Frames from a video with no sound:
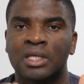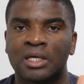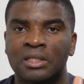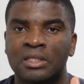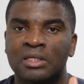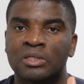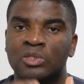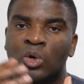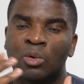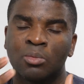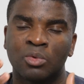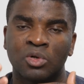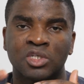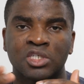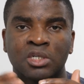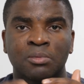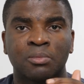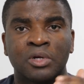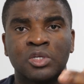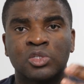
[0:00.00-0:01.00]
that this
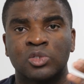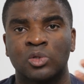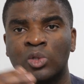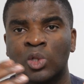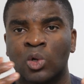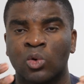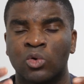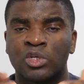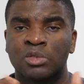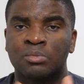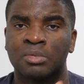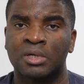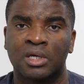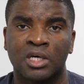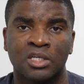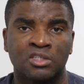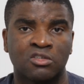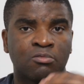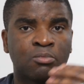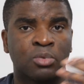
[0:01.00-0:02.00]
homeownership rates are lower is
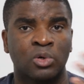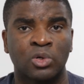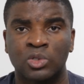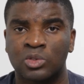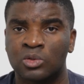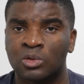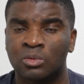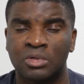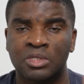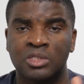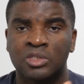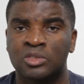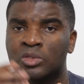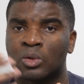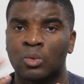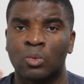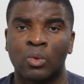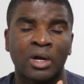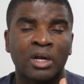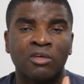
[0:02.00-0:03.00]
because of personal reasons
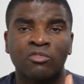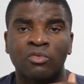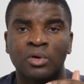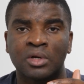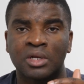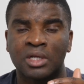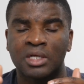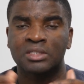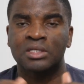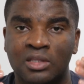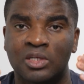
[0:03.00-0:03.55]
or whatever it is,